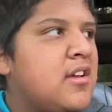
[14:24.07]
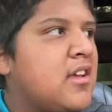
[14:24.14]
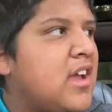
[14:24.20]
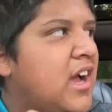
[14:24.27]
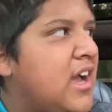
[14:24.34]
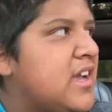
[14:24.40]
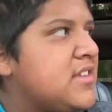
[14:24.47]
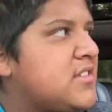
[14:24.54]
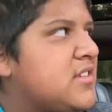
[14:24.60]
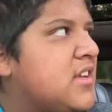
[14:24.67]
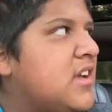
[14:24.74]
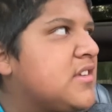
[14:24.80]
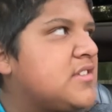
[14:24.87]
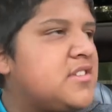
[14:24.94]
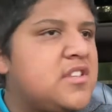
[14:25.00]
Guys,
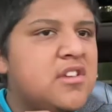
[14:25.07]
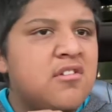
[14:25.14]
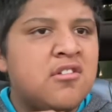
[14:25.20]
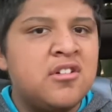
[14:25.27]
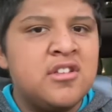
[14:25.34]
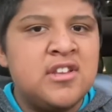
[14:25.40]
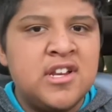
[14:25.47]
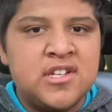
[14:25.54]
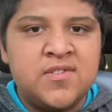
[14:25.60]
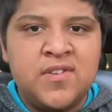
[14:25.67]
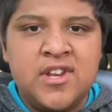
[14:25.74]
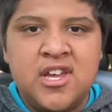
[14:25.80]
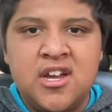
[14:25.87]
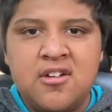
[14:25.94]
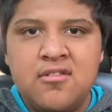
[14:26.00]
I'll see you all in the next
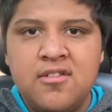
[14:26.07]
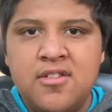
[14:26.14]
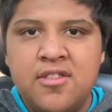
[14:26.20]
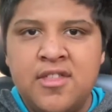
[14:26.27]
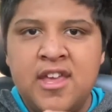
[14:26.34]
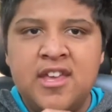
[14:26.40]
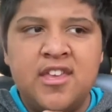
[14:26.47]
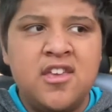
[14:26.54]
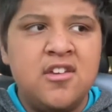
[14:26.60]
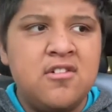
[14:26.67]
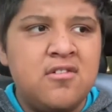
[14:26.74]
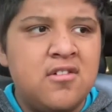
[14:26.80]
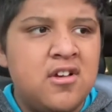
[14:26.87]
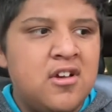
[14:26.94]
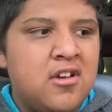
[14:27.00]
video. Thank
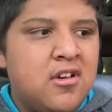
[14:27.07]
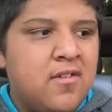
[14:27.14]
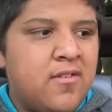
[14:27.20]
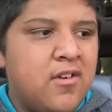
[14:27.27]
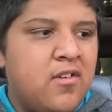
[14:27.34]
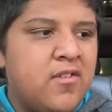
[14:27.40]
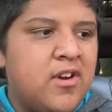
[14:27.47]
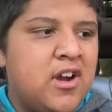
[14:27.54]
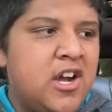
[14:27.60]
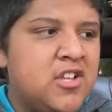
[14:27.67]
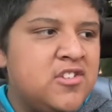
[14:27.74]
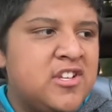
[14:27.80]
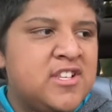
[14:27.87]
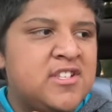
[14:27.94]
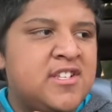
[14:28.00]
you for over
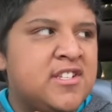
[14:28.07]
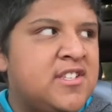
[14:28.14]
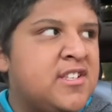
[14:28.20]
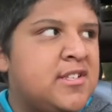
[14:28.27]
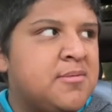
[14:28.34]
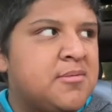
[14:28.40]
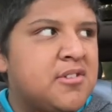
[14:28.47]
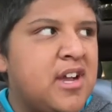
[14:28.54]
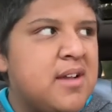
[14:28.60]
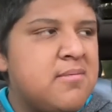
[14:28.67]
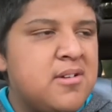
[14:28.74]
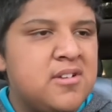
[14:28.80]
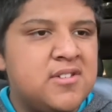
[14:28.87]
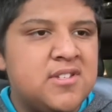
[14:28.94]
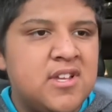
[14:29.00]
160
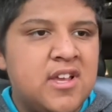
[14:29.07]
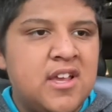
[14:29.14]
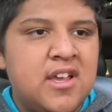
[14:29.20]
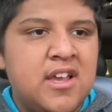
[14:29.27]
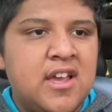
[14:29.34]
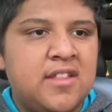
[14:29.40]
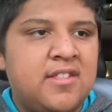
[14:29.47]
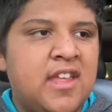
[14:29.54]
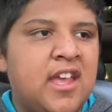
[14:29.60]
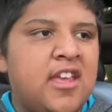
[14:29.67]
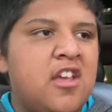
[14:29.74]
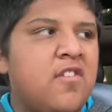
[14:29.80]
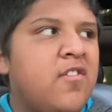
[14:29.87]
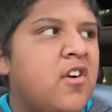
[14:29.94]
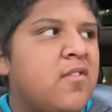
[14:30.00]
subscribers, and thank
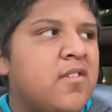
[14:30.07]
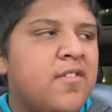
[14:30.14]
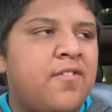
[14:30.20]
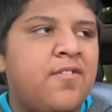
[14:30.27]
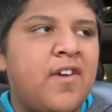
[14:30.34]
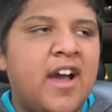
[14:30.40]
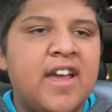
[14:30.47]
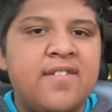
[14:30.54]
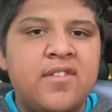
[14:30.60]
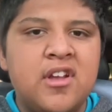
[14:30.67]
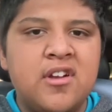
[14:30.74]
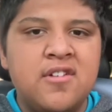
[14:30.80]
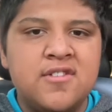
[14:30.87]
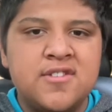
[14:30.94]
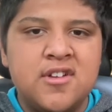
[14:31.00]
you for over 5
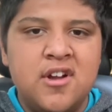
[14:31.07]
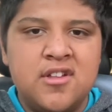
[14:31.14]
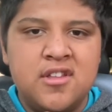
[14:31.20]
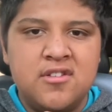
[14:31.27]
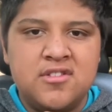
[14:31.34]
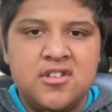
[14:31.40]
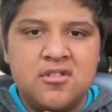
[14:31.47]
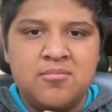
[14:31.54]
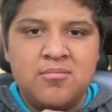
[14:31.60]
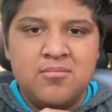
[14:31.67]
years on YouTube.